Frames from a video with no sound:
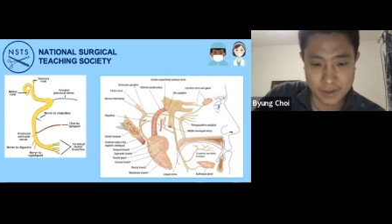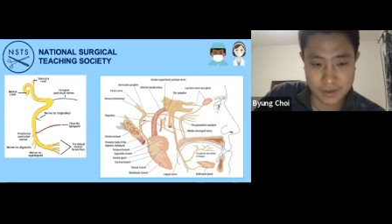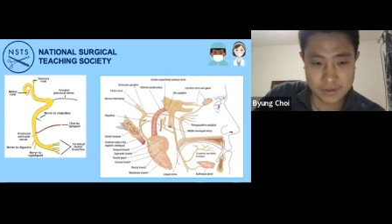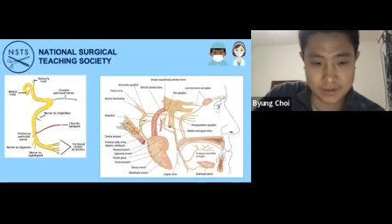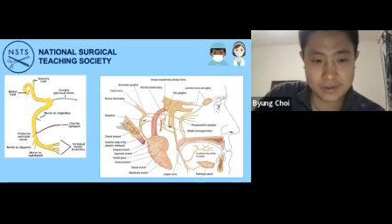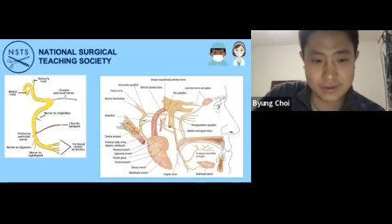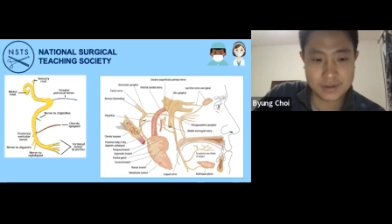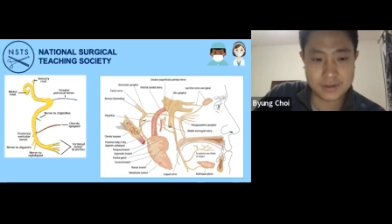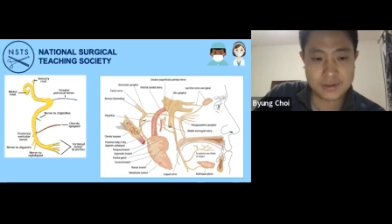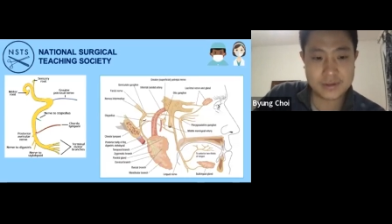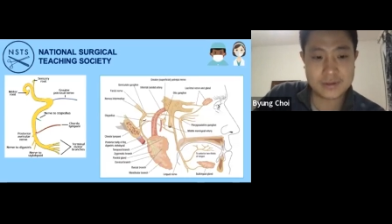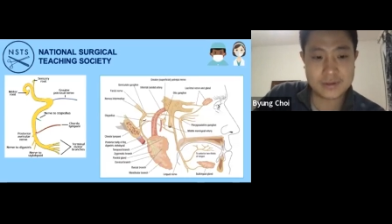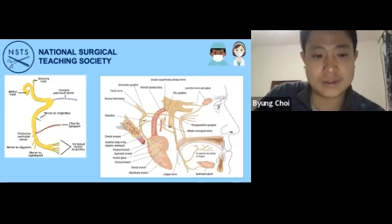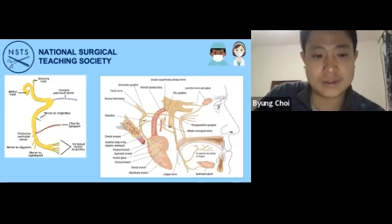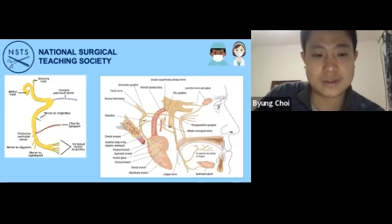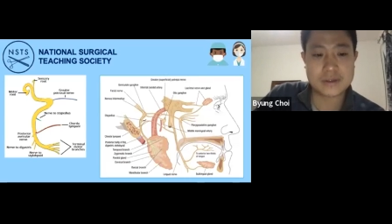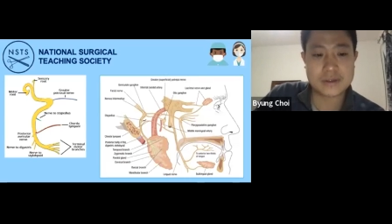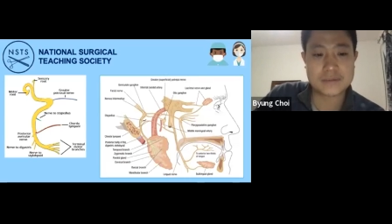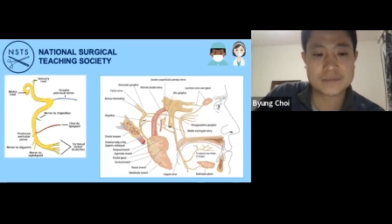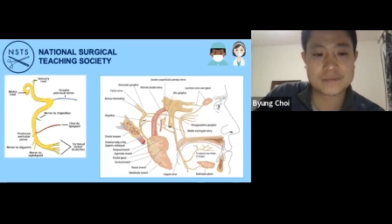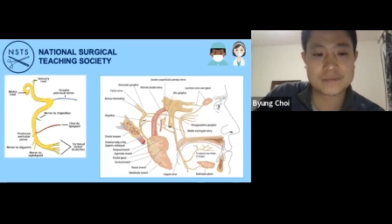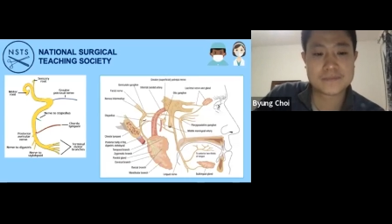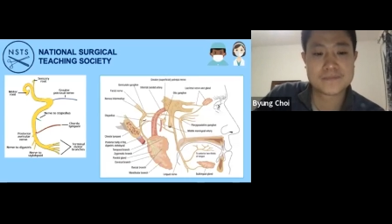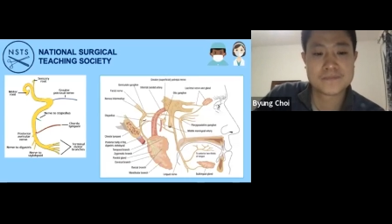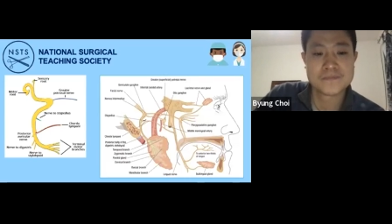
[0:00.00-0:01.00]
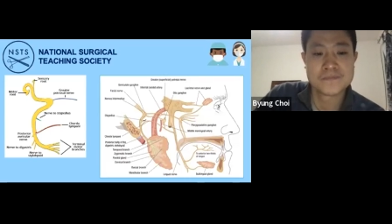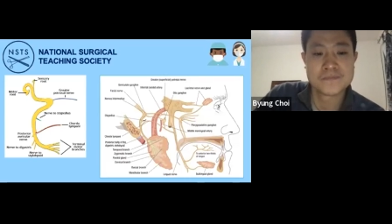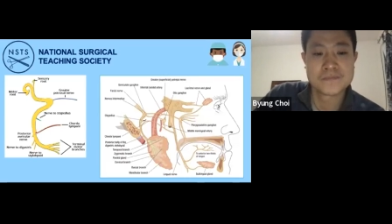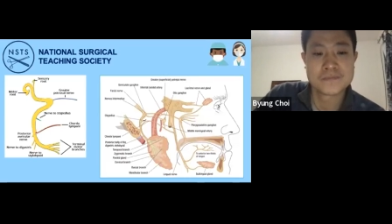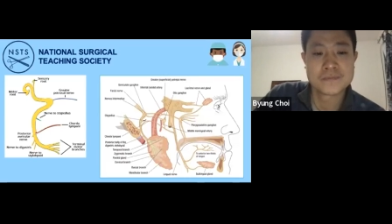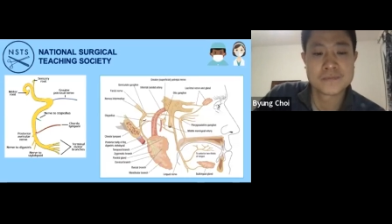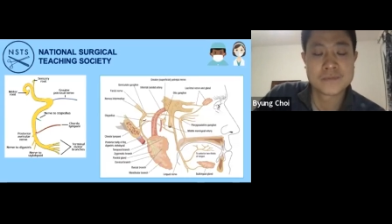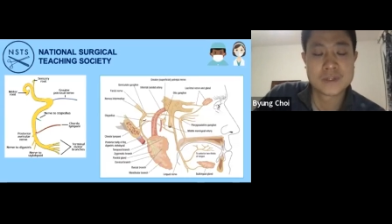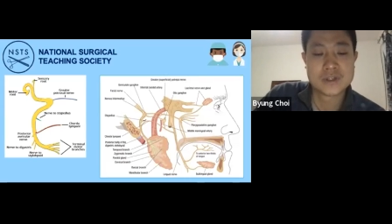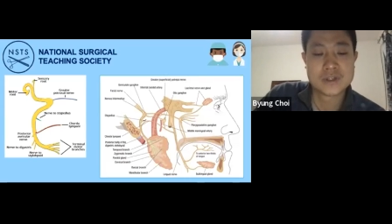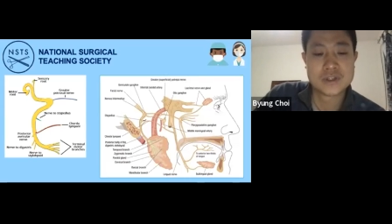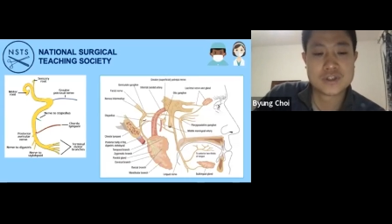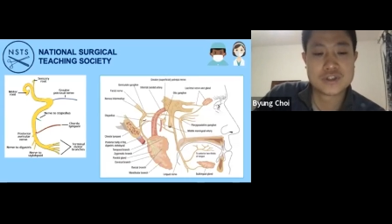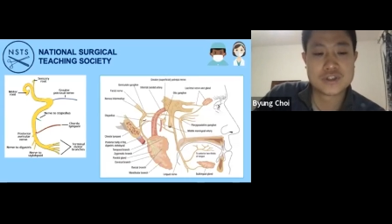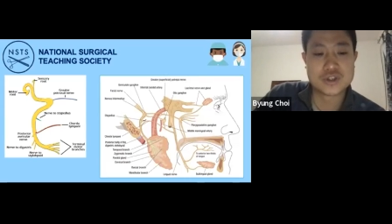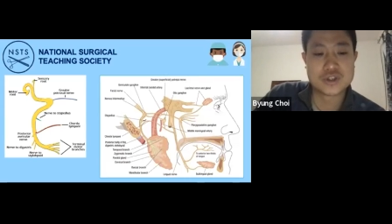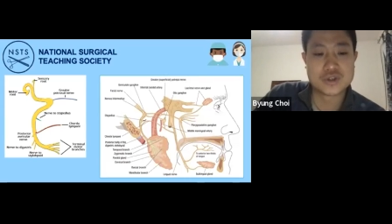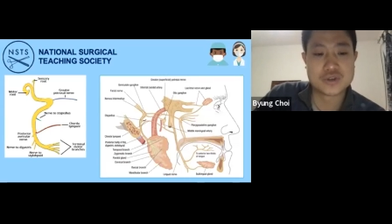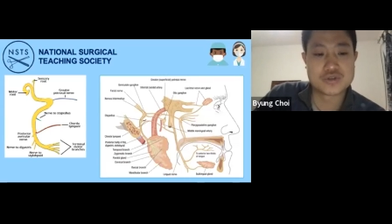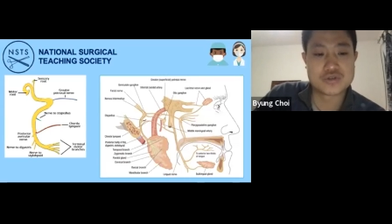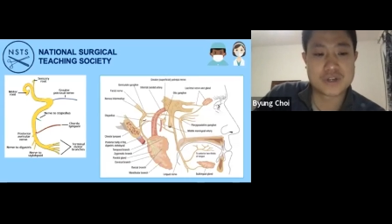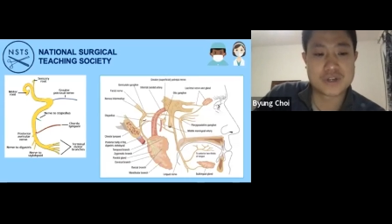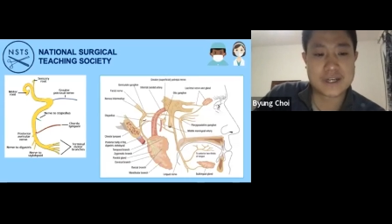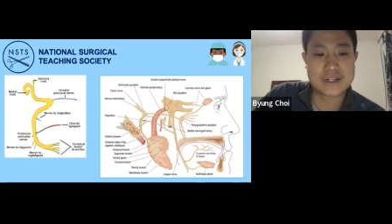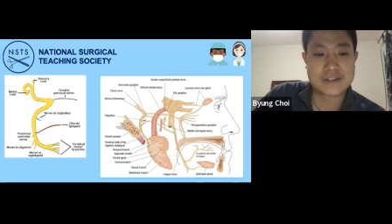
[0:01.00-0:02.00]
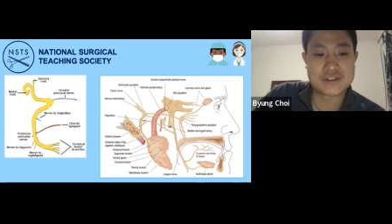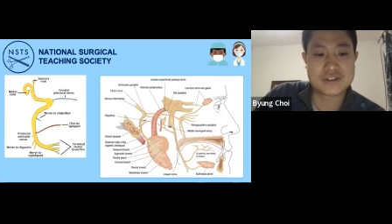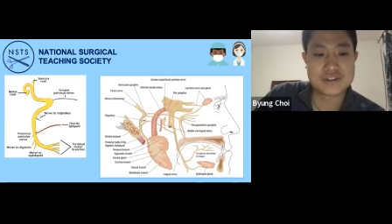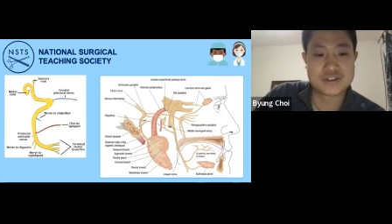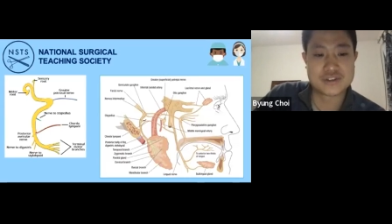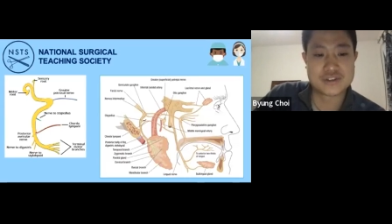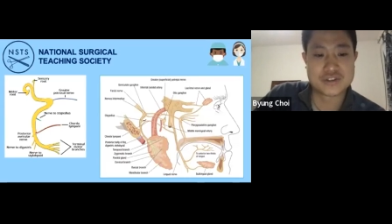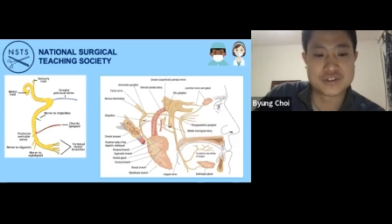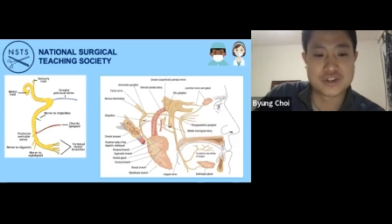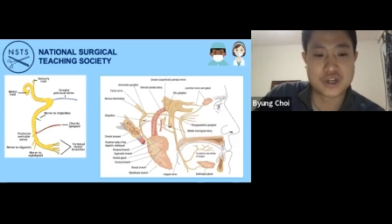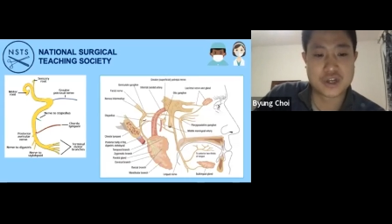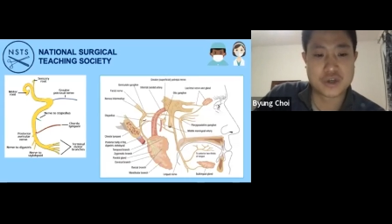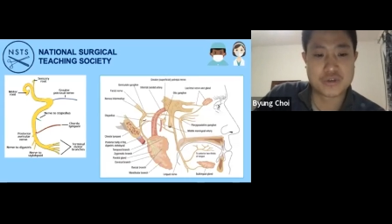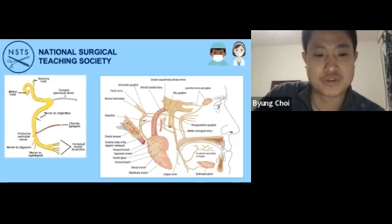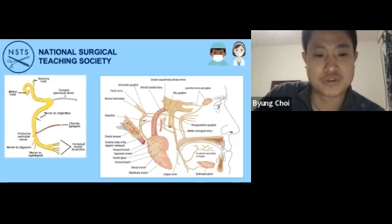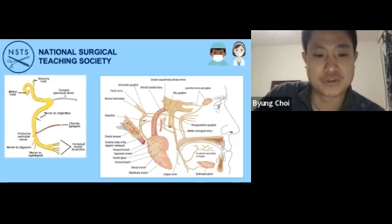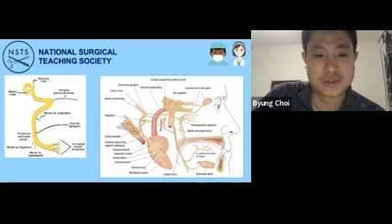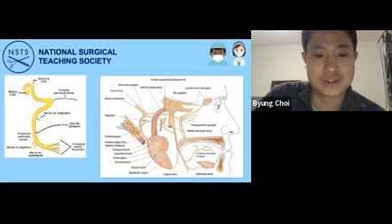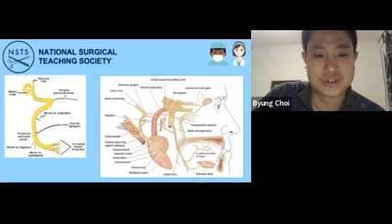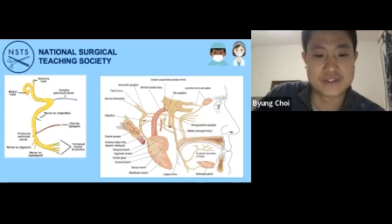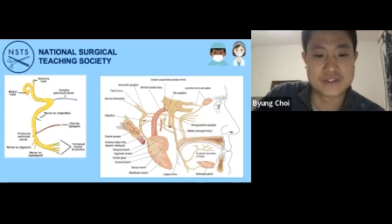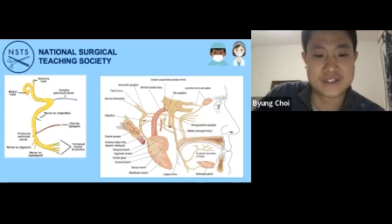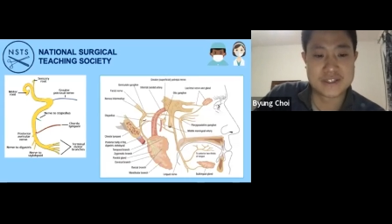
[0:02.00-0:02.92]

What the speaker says: so trying to just go through it